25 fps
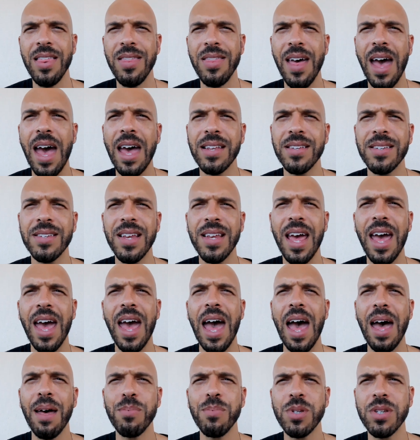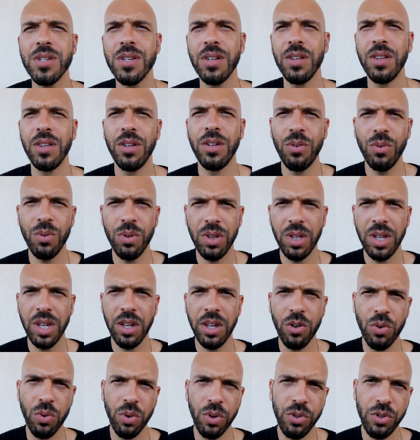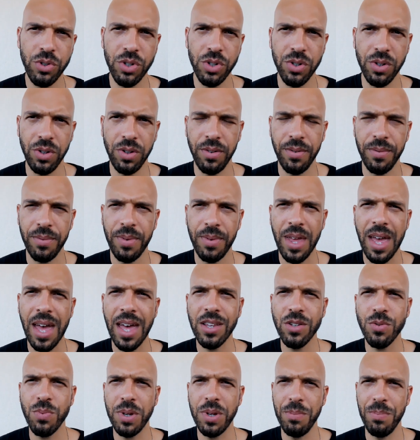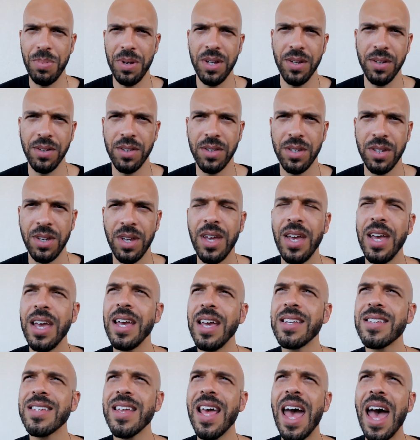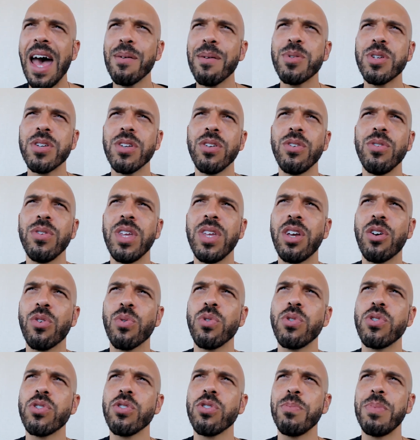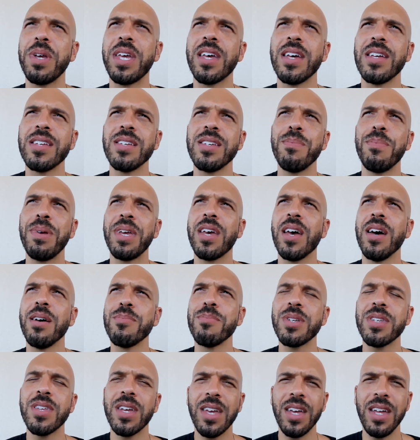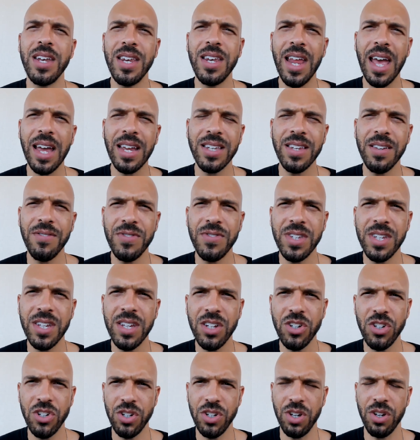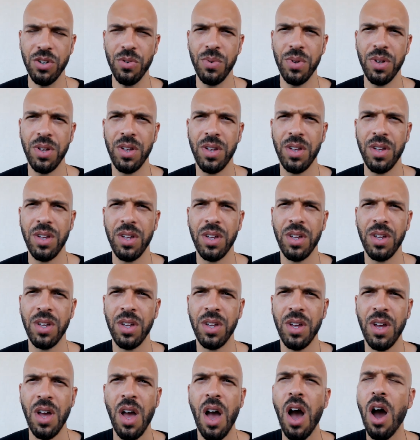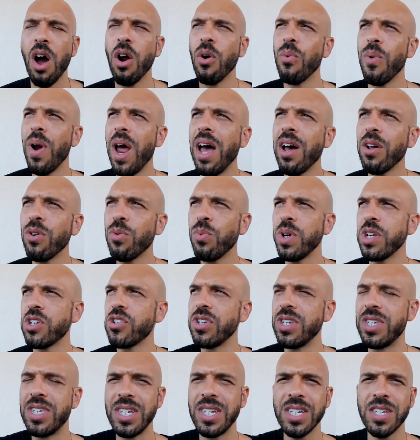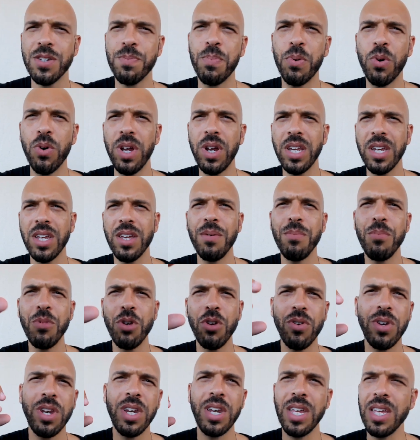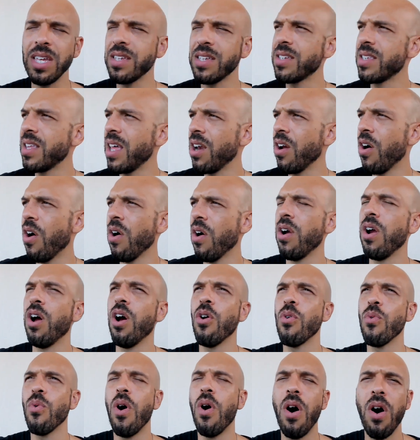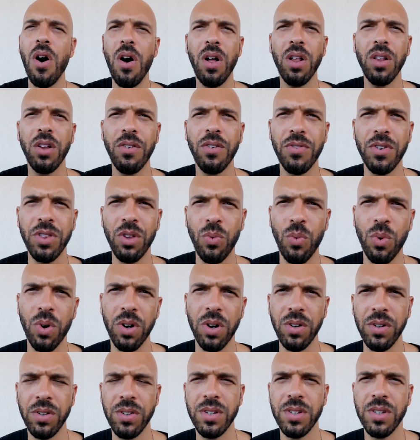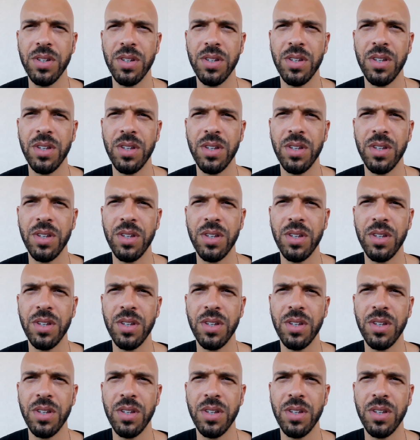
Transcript: That's absolutely crucial as we build. It's absolutely crucial because it becomes the connective tissue around which disparate communities that are all over the world